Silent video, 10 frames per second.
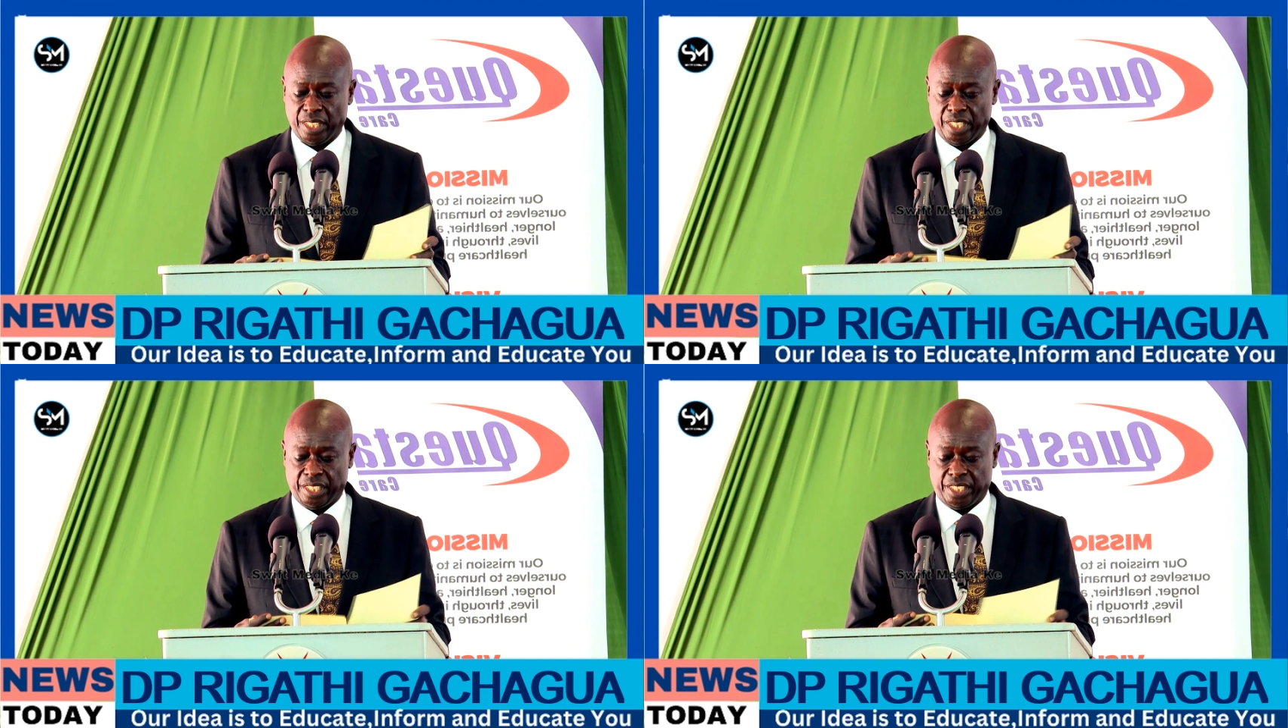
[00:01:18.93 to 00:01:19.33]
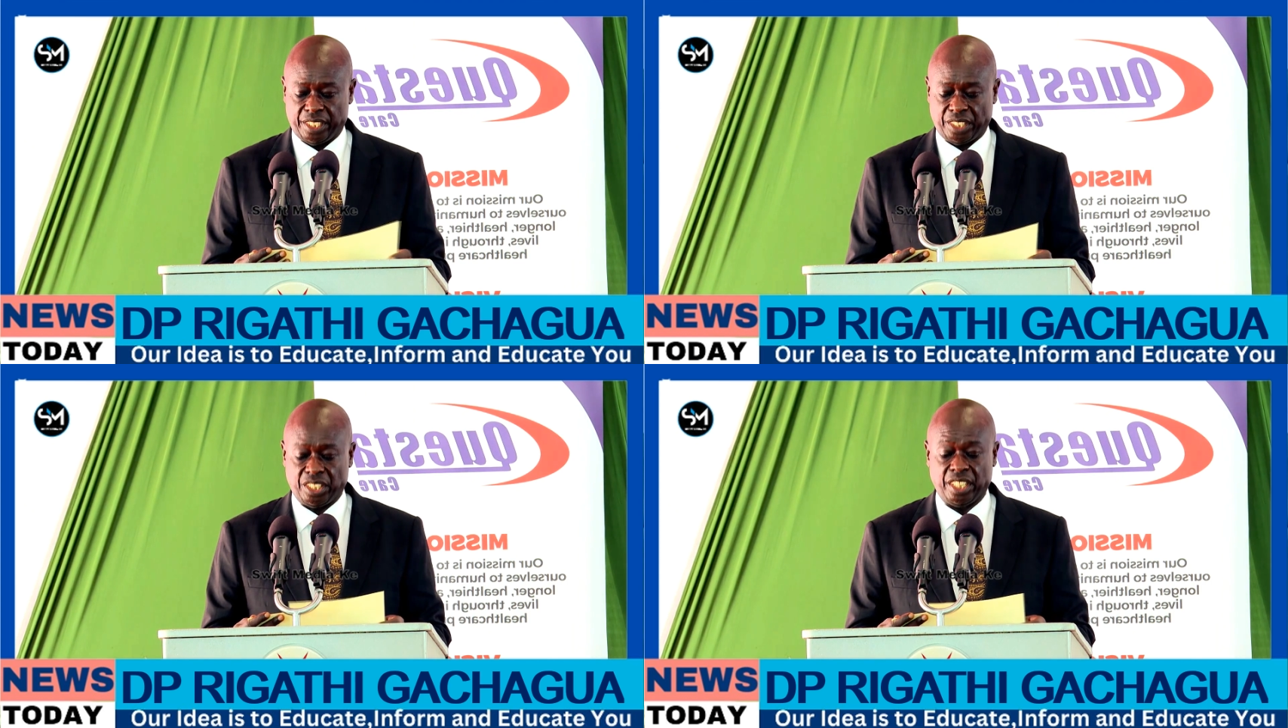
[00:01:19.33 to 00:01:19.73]
It is
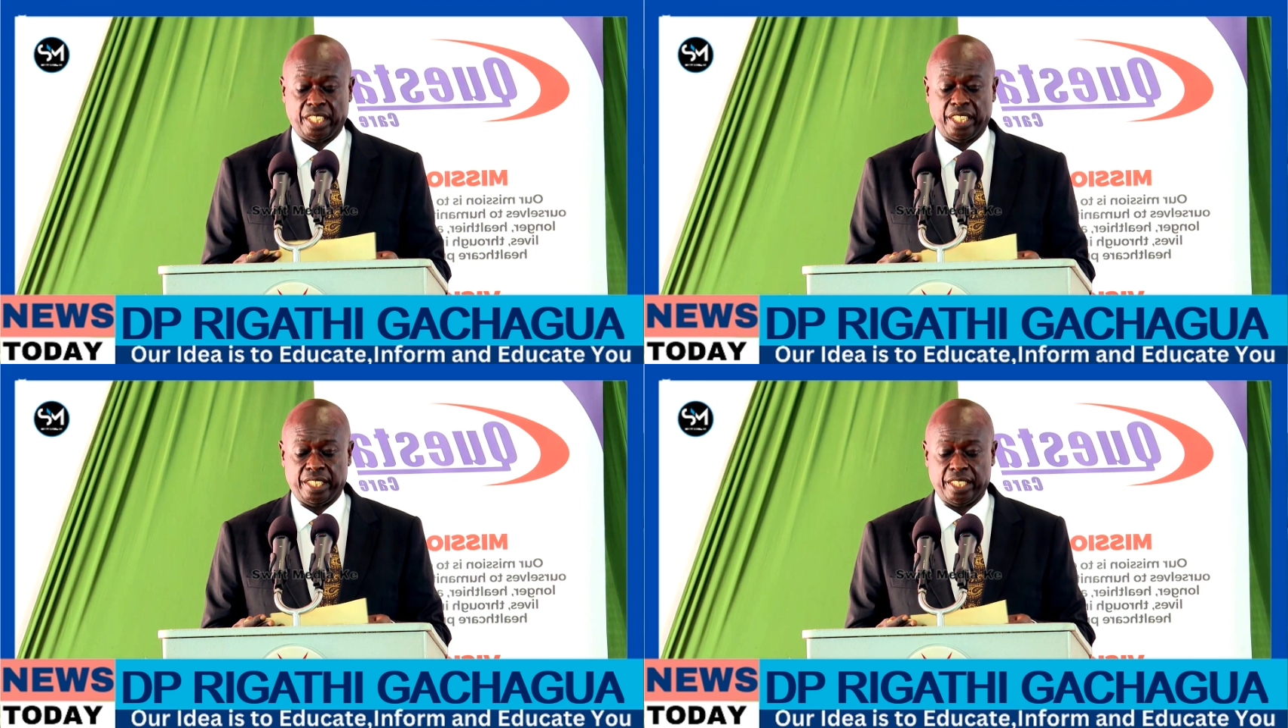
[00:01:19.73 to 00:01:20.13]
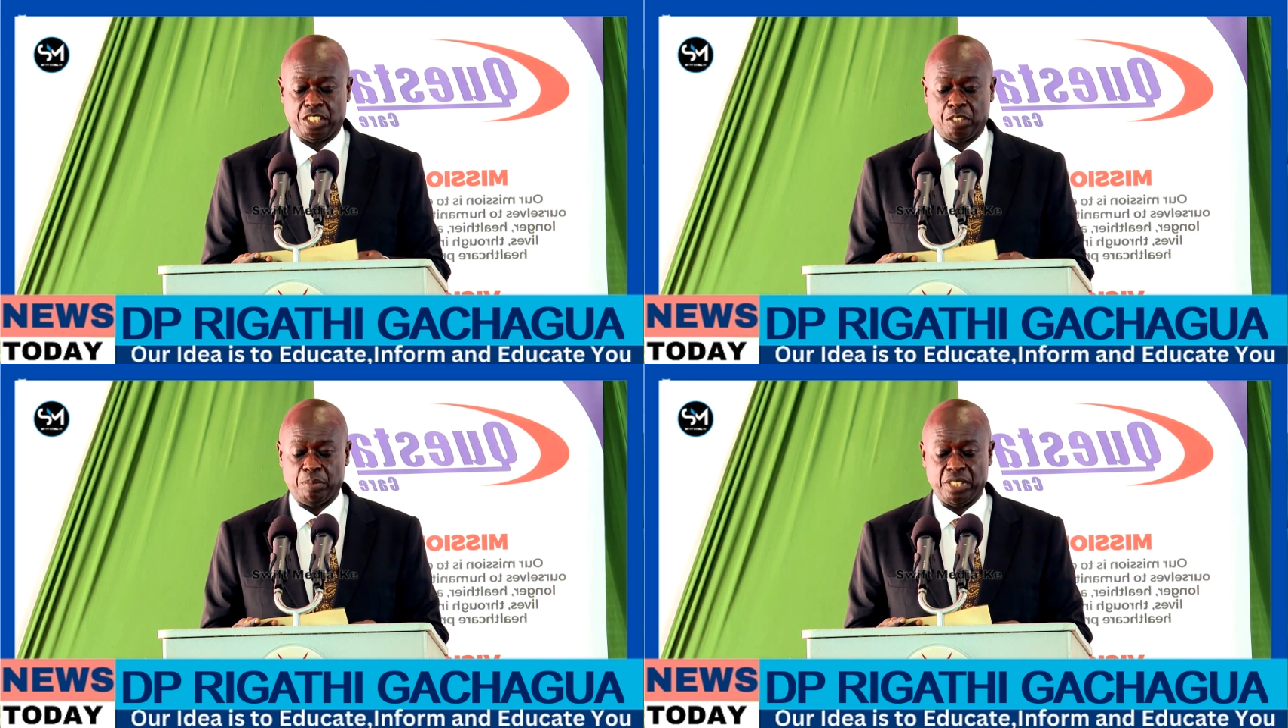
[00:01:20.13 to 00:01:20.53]
a syndicate
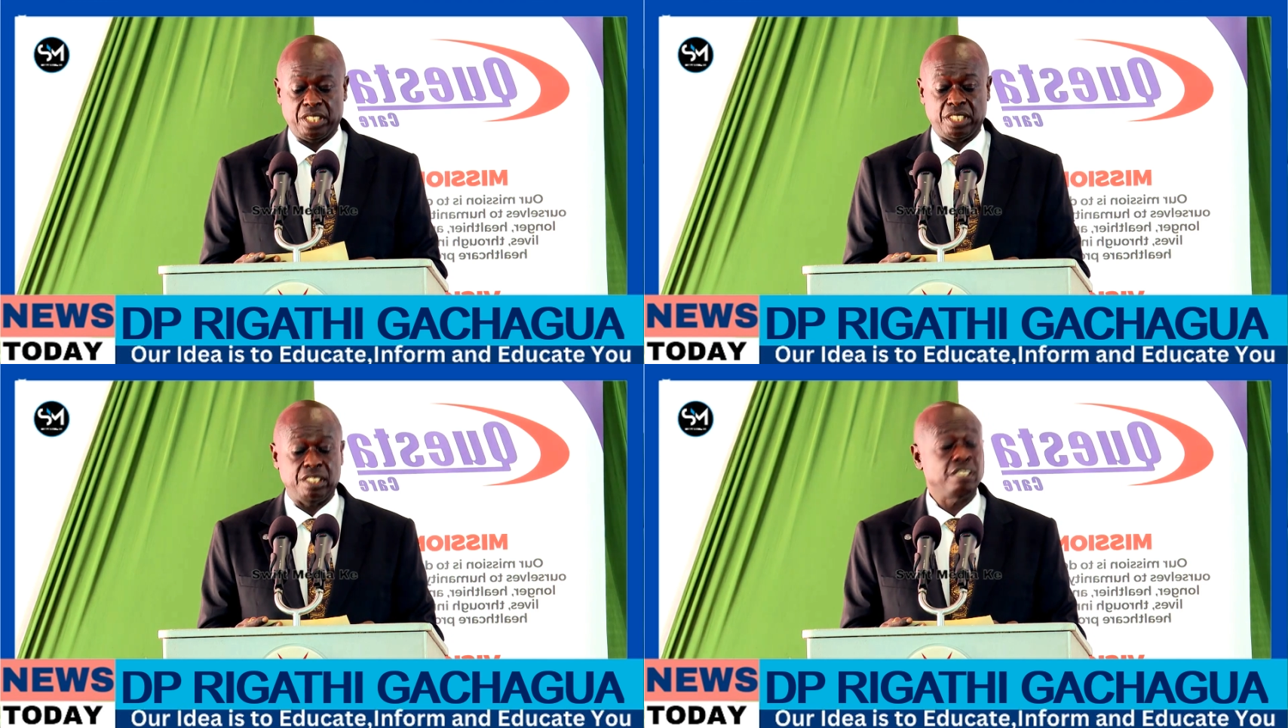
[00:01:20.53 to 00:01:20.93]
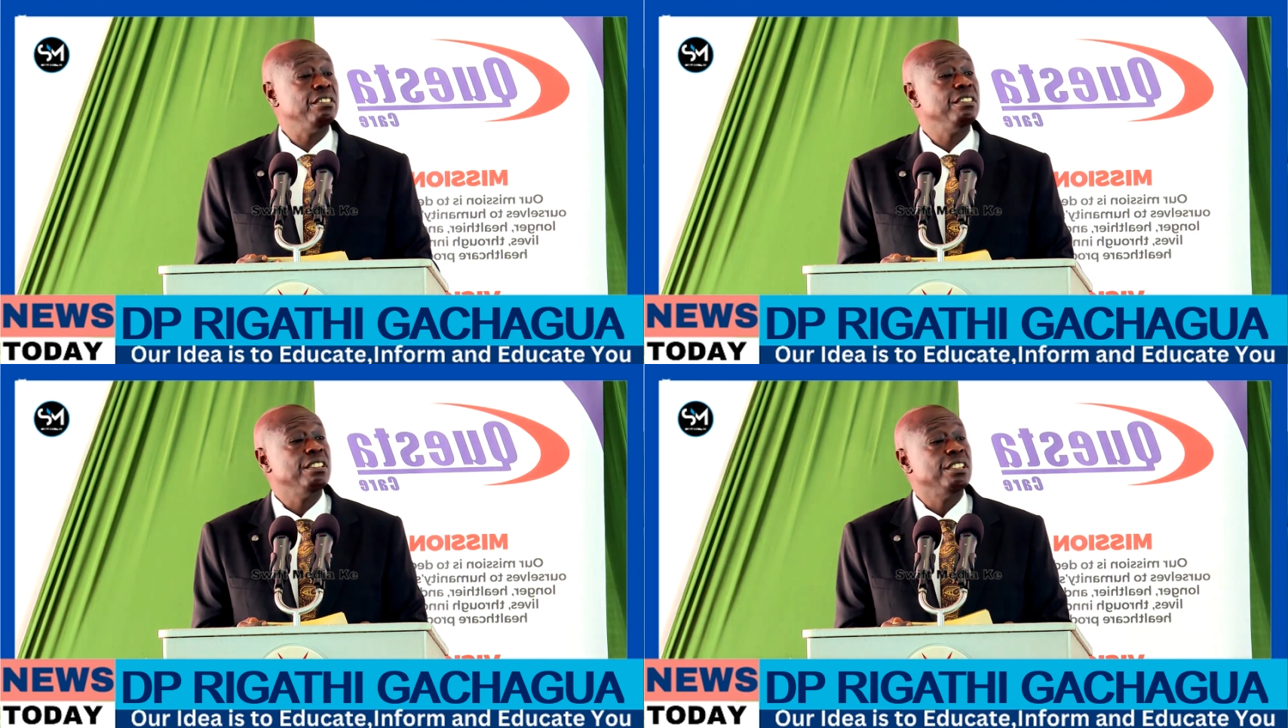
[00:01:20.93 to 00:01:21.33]
estimated
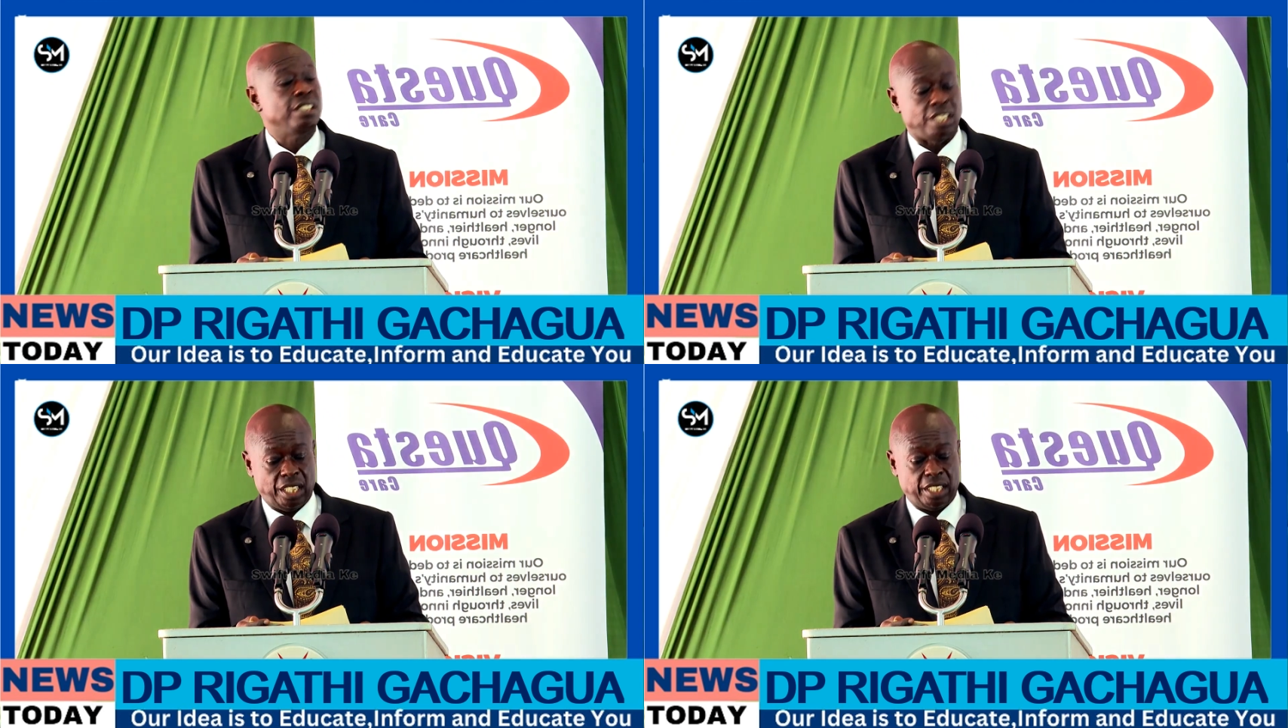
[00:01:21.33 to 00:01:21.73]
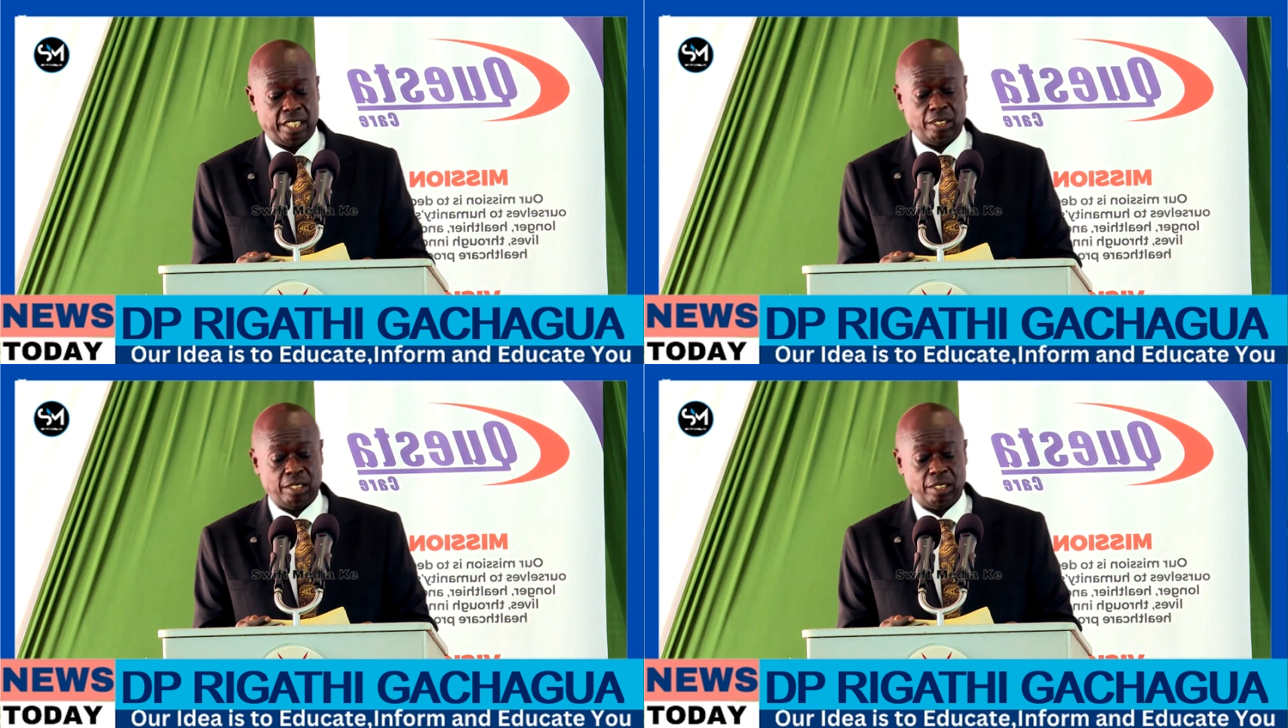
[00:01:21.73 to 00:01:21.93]
at a